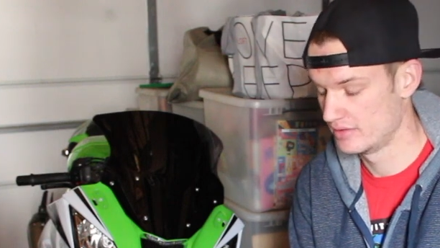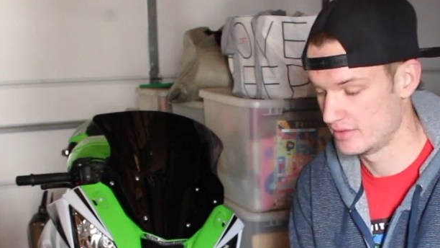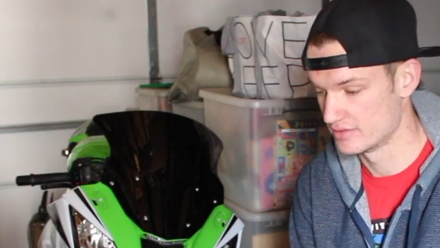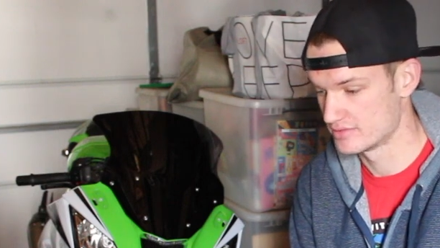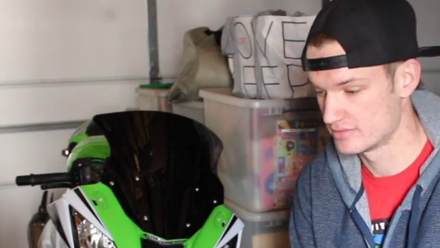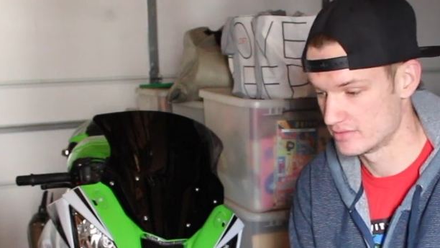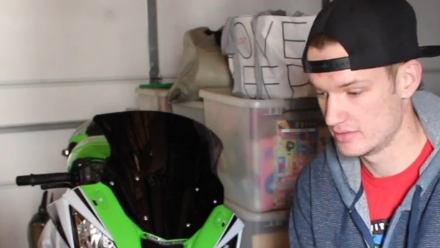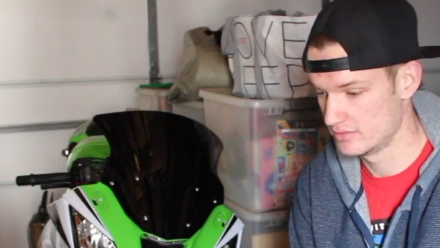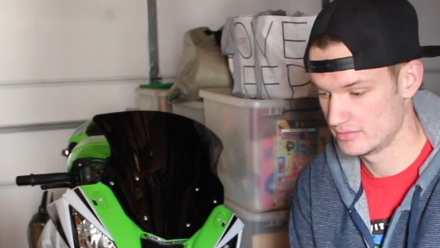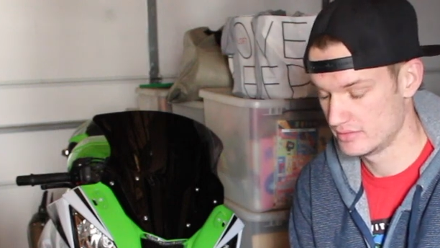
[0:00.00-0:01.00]
It's
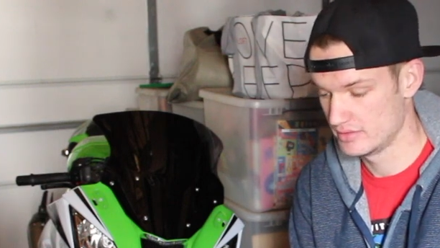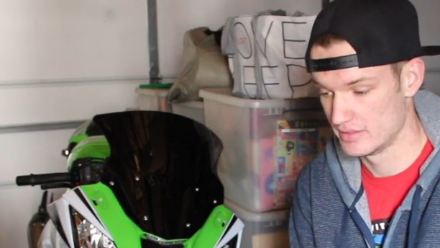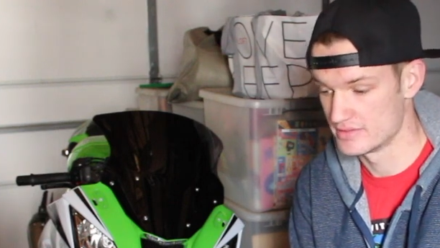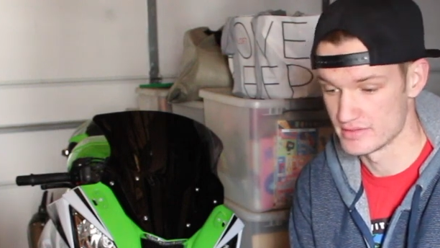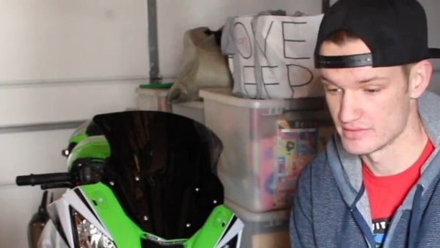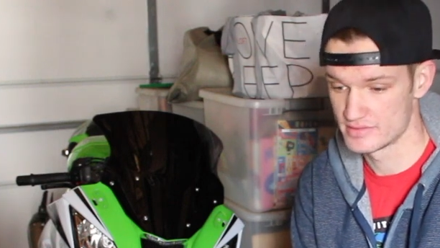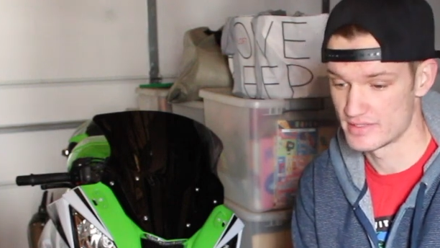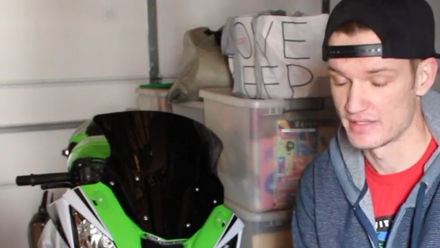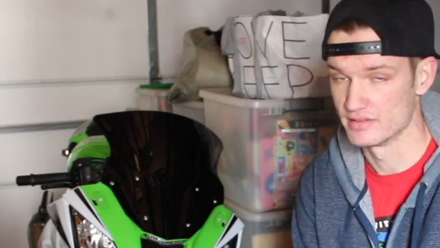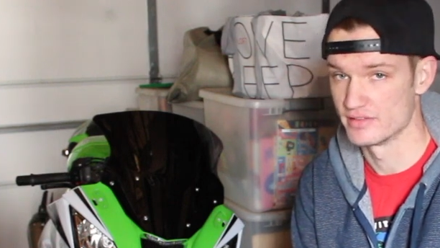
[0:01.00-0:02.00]

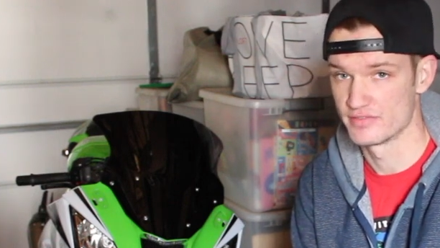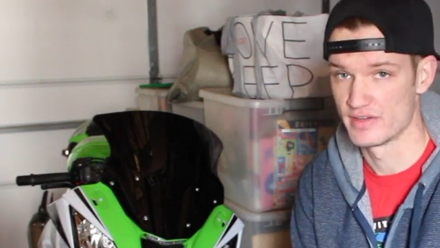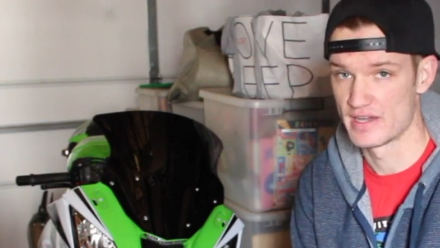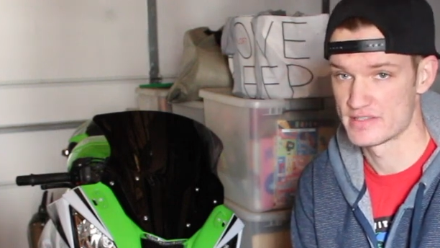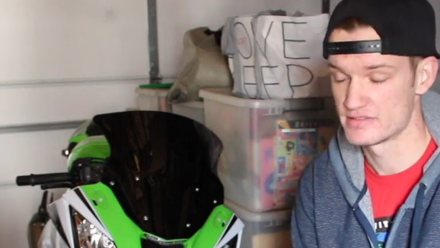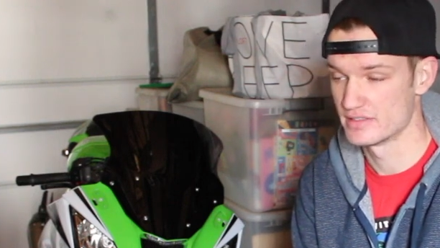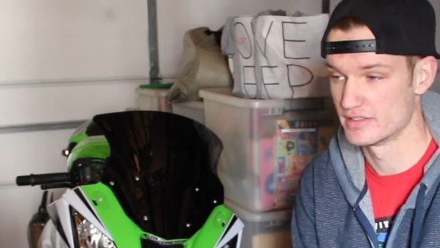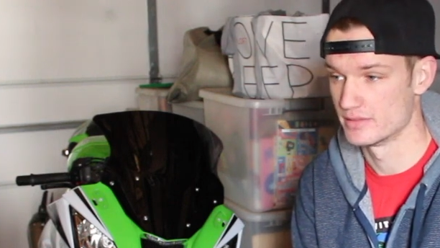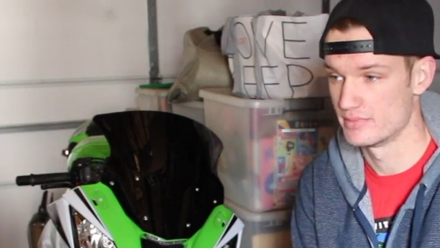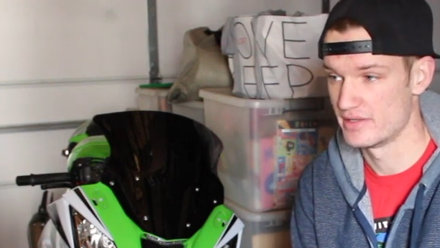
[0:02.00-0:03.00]
insanely fast.
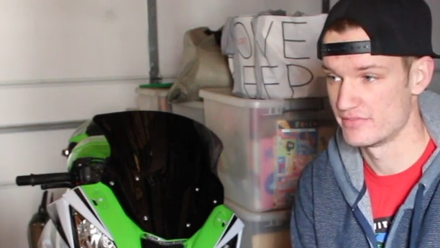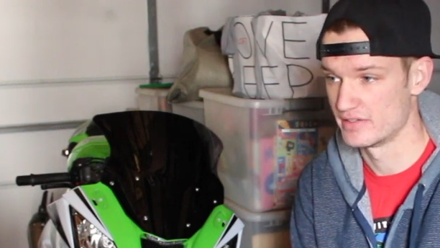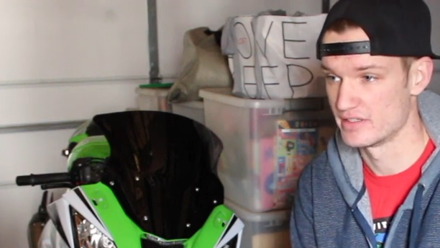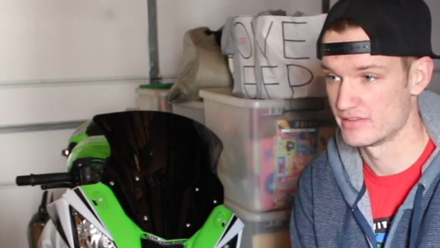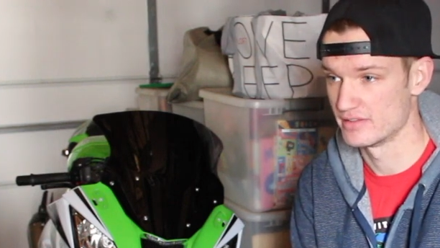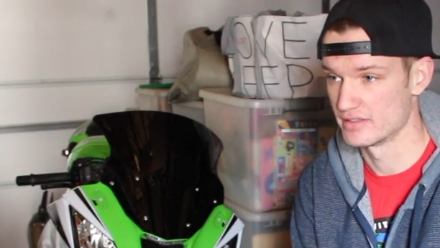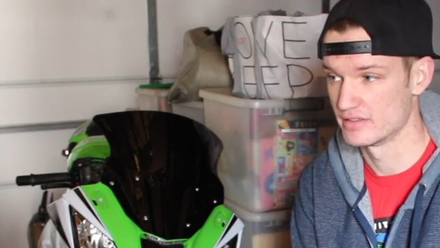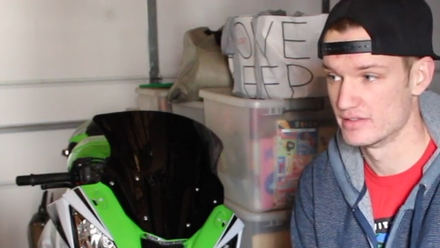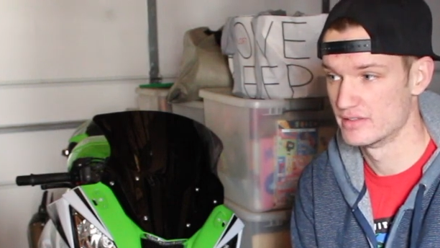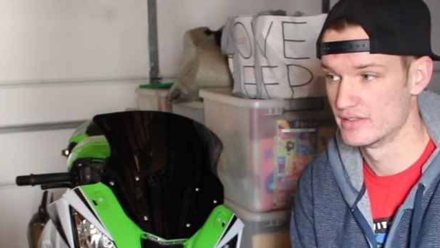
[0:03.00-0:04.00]
If
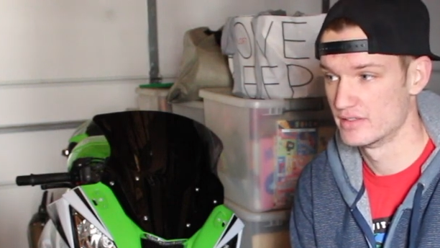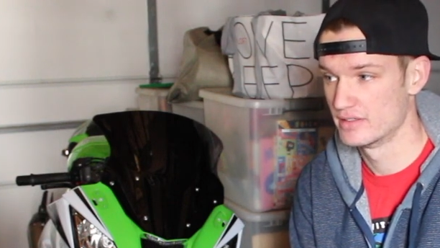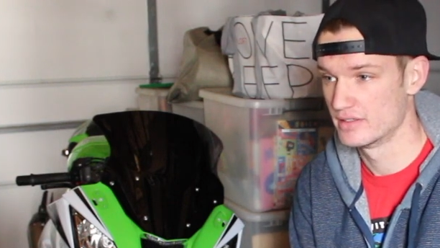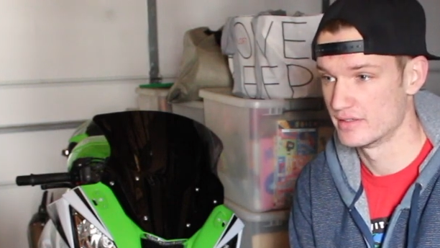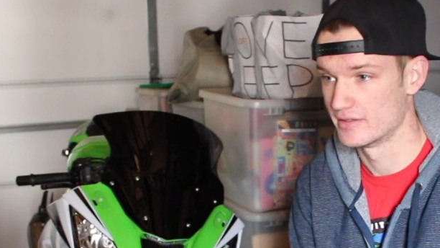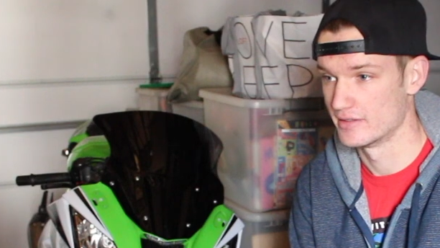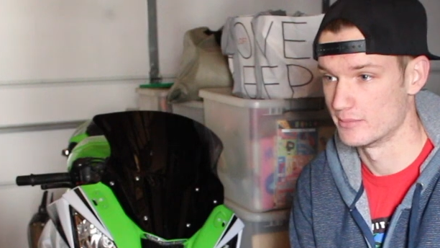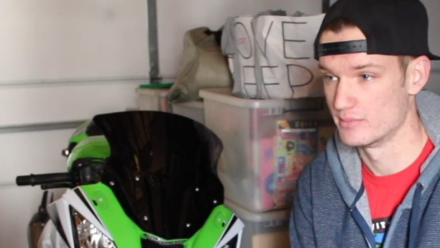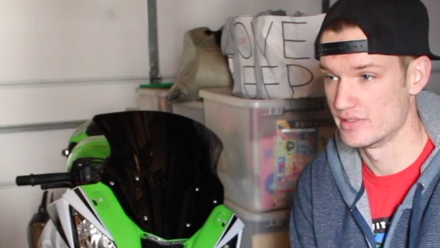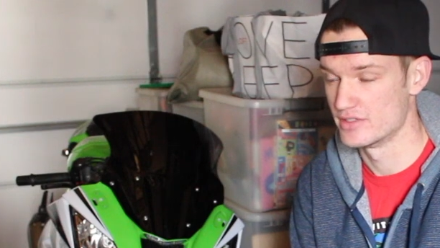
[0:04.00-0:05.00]
anything,
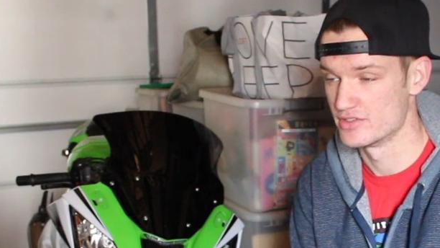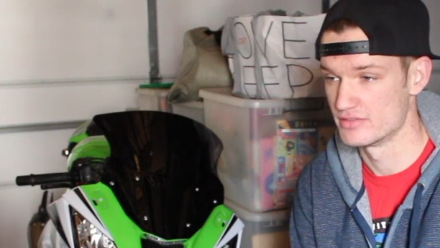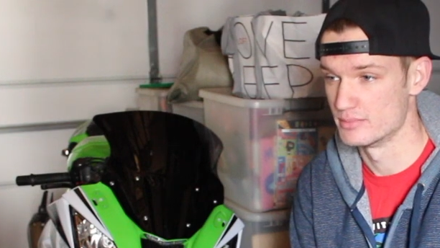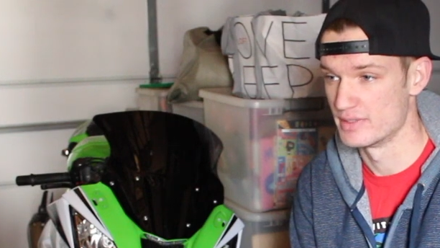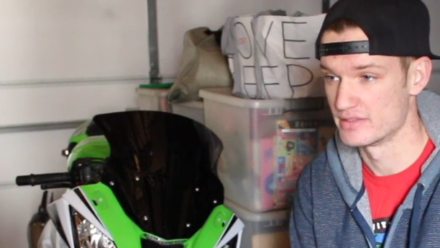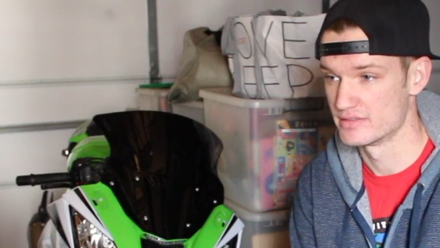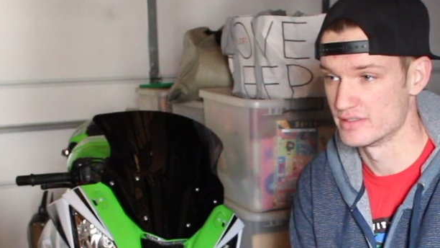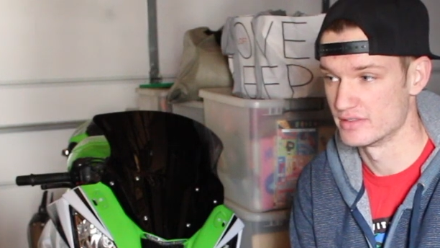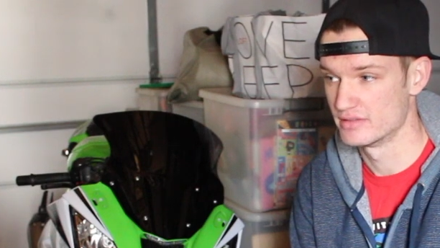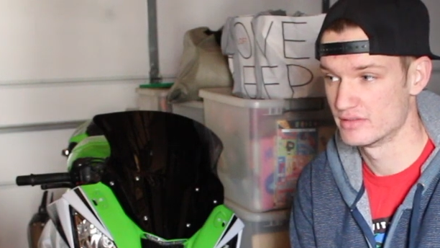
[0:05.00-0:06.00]
it just makes
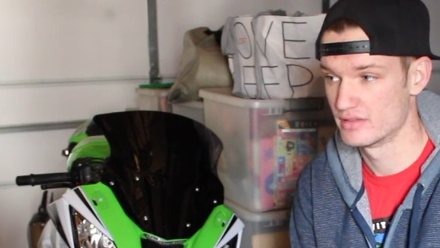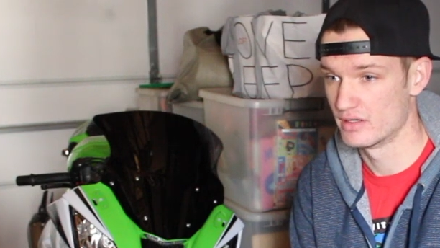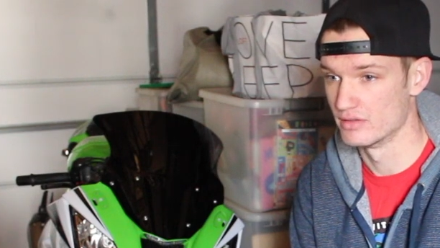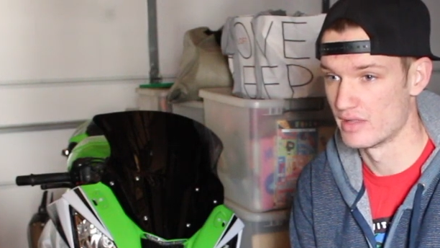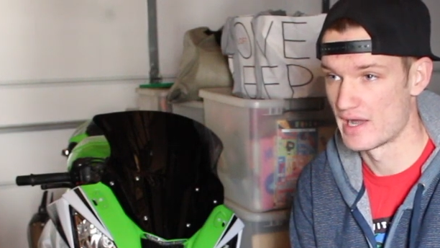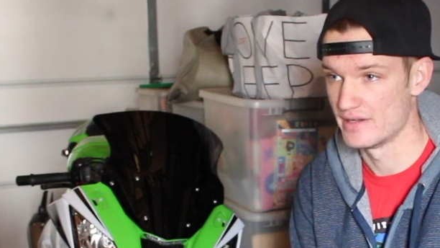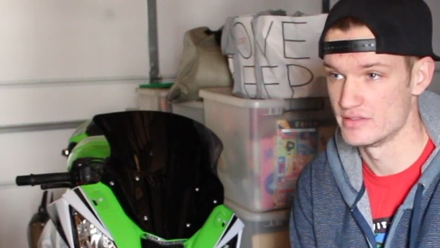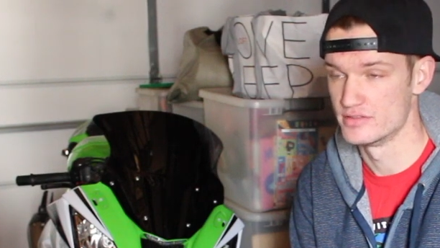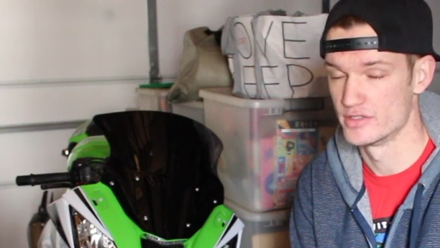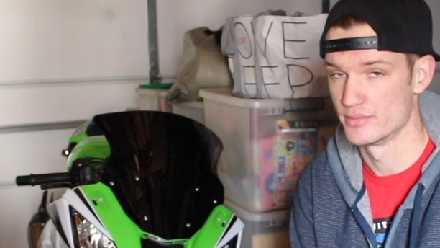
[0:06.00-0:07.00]
it a lot
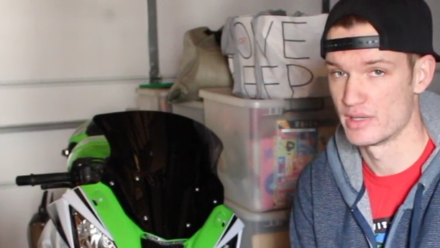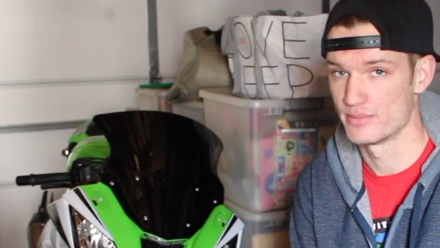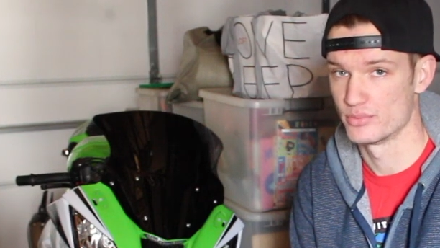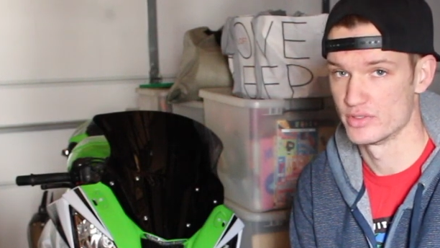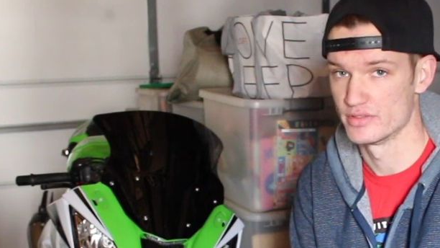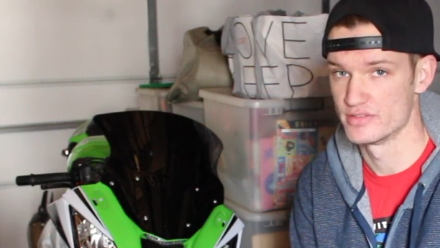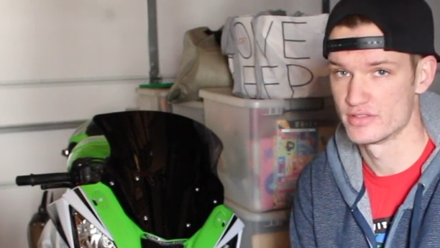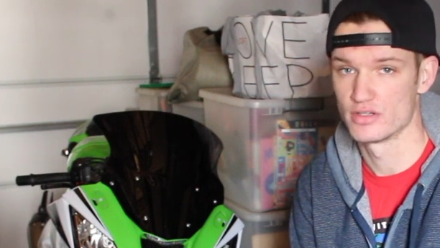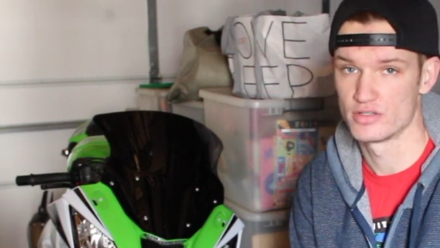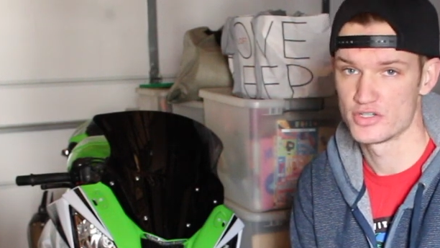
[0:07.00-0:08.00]
easier to pop wheelies.
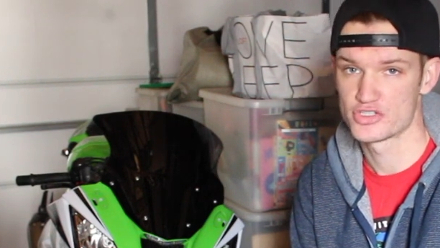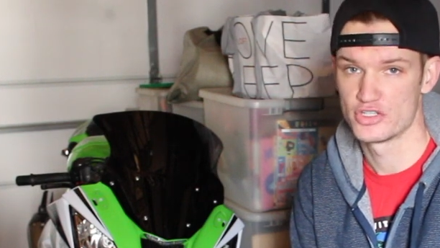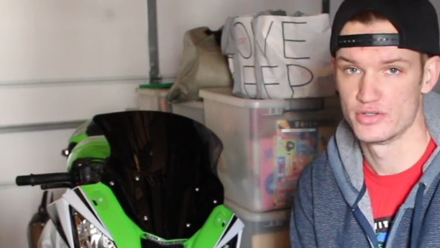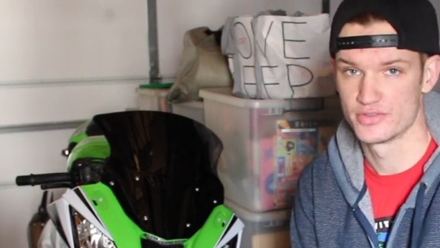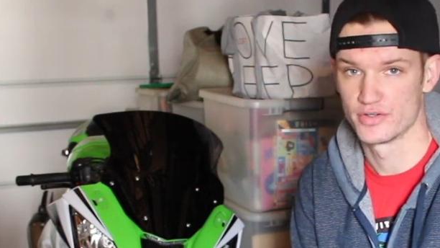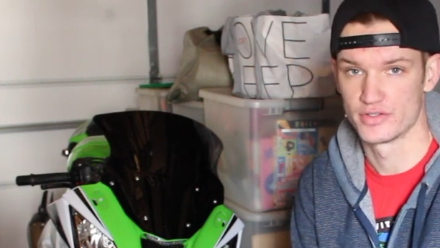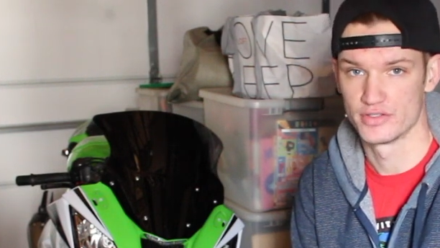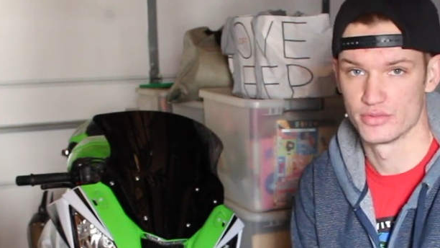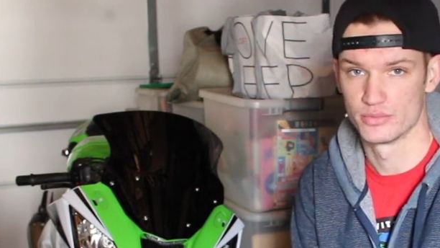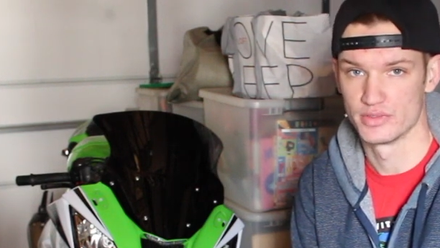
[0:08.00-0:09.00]
Here, I'll show you a third
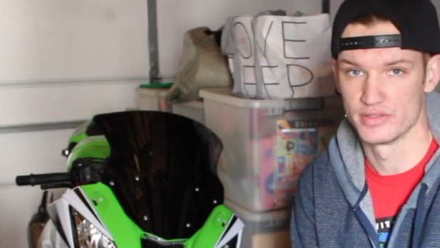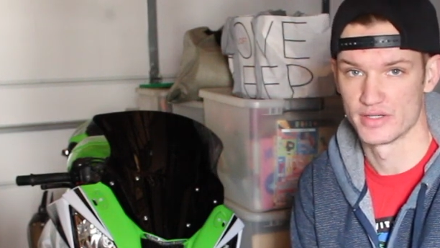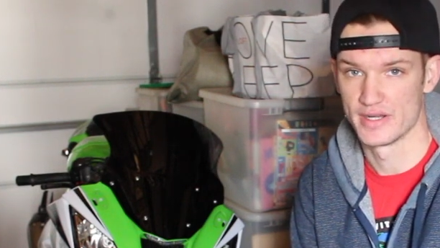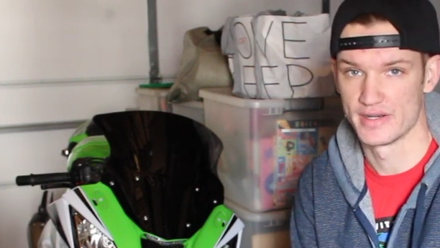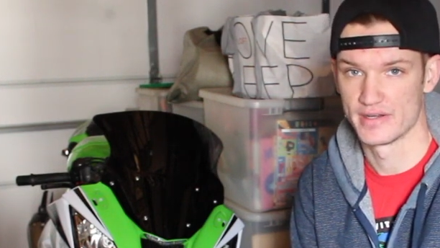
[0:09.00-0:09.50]
gear wheelie right